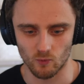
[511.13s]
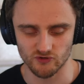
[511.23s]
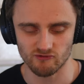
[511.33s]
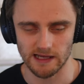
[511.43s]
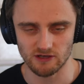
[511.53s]

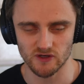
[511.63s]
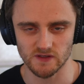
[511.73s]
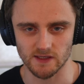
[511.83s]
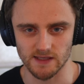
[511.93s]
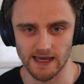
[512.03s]
what's really
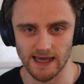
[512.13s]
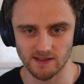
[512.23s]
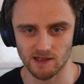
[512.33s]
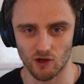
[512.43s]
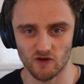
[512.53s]
interesting is that he
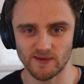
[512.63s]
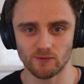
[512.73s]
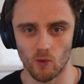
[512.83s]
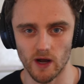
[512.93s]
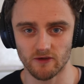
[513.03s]
has a lot of
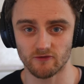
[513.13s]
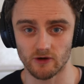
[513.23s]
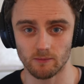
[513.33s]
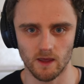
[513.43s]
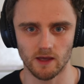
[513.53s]
people working for
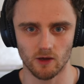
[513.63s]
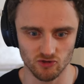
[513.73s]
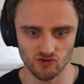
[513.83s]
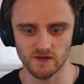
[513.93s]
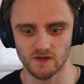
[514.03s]
him, in
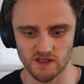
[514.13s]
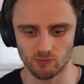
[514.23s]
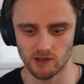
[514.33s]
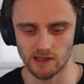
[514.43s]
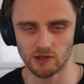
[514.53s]
contrast to
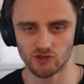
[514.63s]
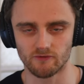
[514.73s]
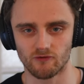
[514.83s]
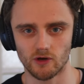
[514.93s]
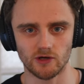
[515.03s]
someone like
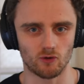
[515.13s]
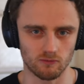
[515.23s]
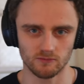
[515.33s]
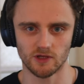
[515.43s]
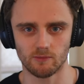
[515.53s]
Lucian Freud
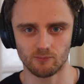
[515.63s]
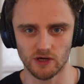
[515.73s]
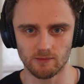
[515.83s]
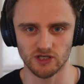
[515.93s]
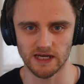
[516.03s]
or, you know,
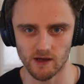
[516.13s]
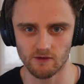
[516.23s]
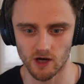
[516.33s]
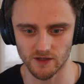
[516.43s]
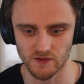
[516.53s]
pretty much any
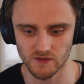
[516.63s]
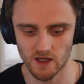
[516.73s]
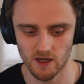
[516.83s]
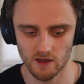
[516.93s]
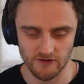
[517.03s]
other artist.
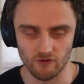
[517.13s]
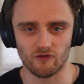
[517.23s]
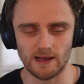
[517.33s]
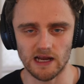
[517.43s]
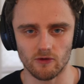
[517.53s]
If you're
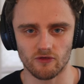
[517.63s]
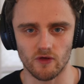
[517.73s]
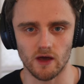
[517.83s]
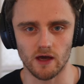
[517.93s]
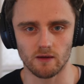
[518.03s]
familiar with
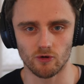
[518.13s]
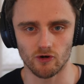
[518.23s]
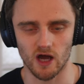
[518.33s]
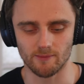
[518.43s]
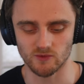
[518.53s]
uh,
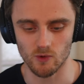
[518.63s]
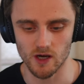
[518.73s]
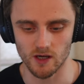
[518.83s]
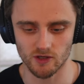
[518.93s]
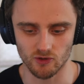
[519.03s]
Murakami's
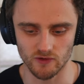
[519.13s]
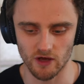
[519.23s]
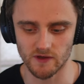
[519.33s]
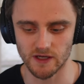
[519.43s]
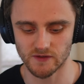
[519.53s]
work, you'll
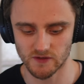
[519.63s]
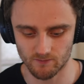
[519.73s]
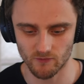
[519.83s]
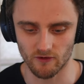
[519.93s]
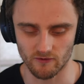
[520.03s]
know that it's
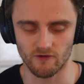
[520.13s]
often